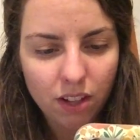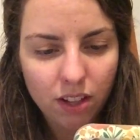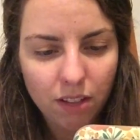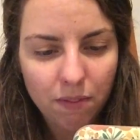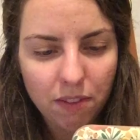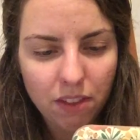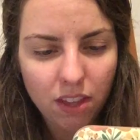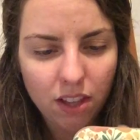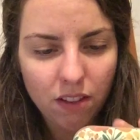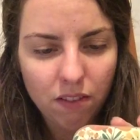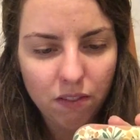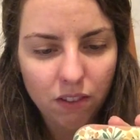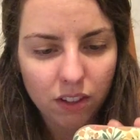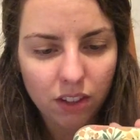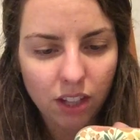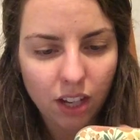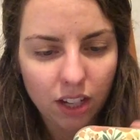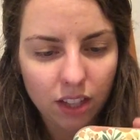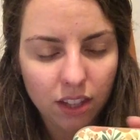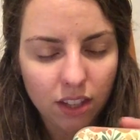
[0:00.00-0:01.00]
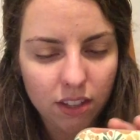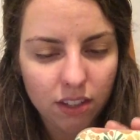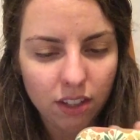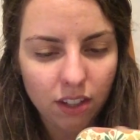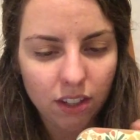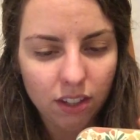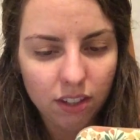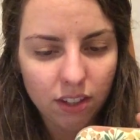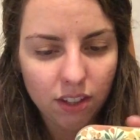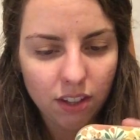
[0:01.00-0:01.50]
Let me think of what line this
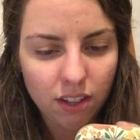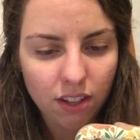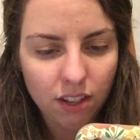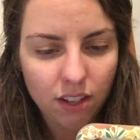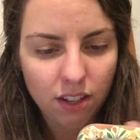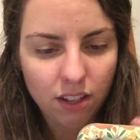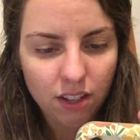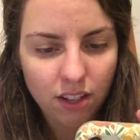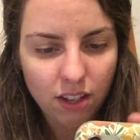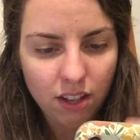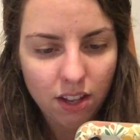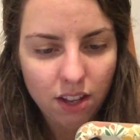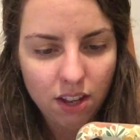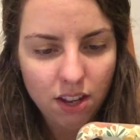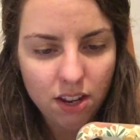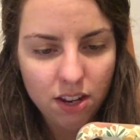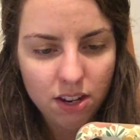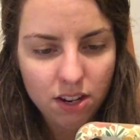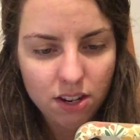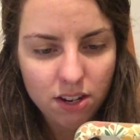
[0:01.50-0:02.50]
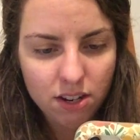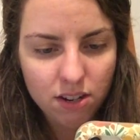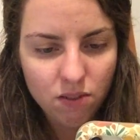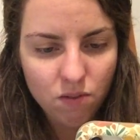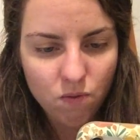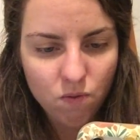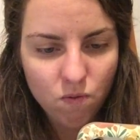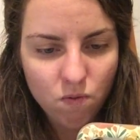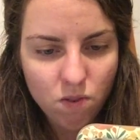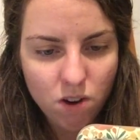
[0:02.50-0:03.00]
is.
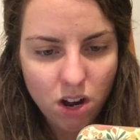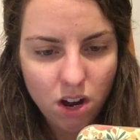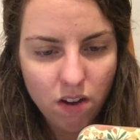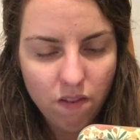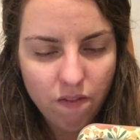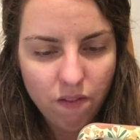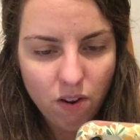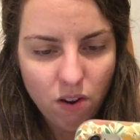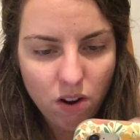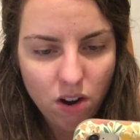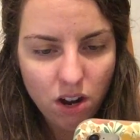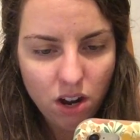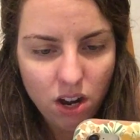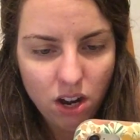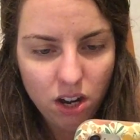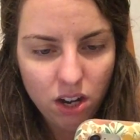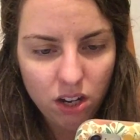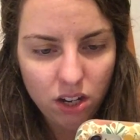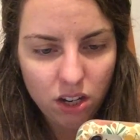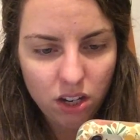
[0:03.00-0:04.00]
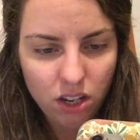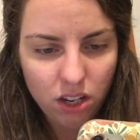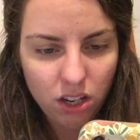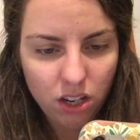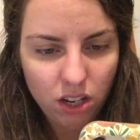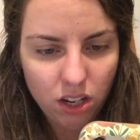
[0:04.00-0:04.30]
Word for it.